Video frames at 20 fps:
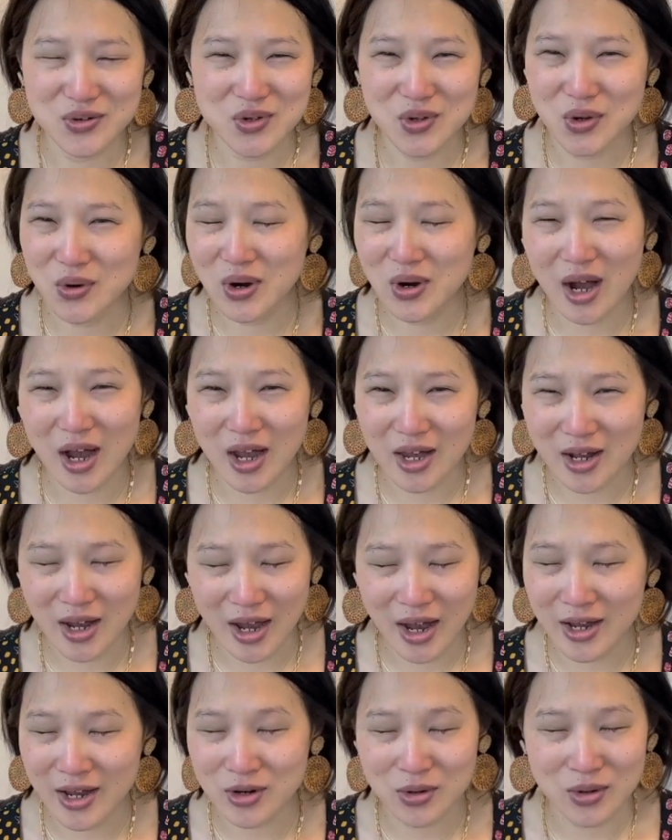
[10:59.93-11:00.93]
So I,
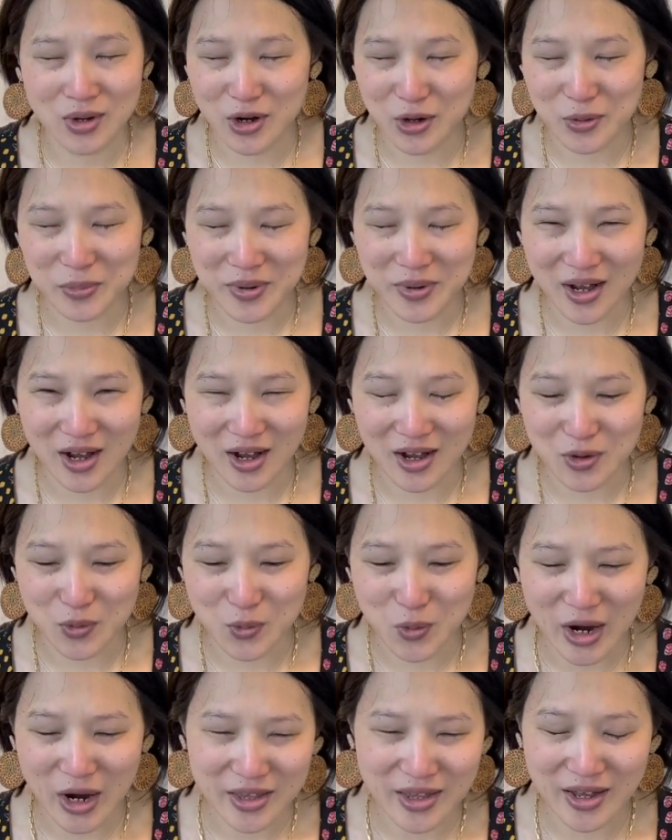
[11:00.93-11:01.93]
I don't know but
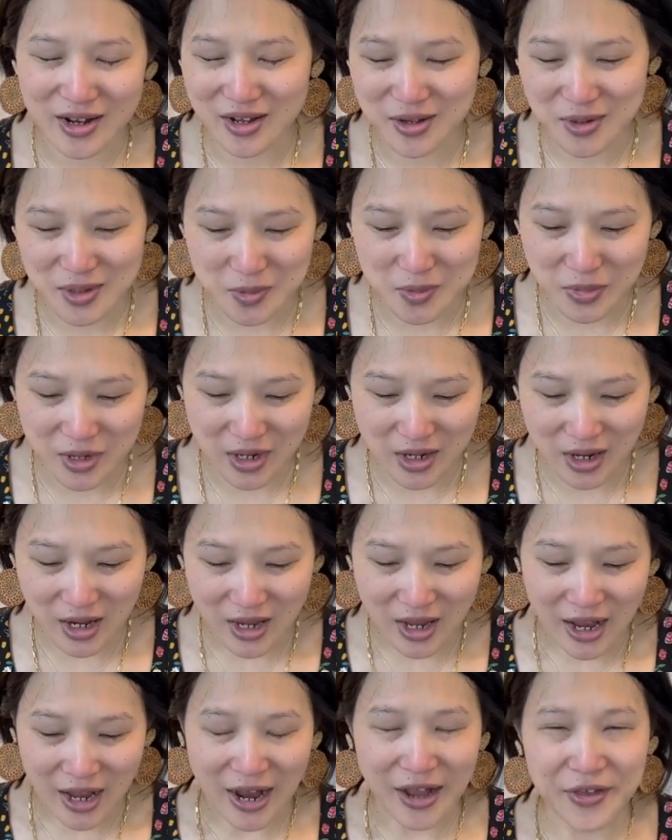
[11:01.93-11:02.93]
why that is, but
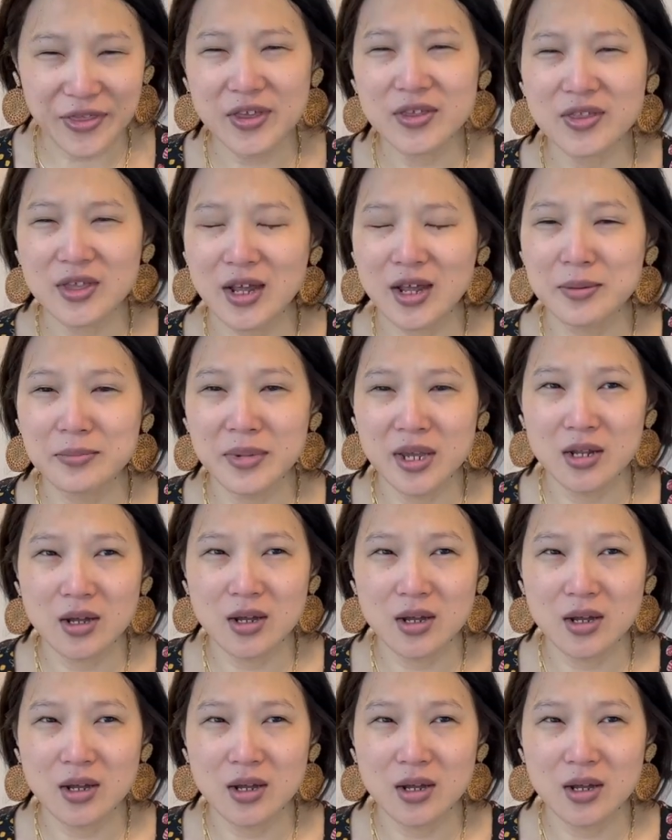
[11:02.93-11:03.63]
I think that I made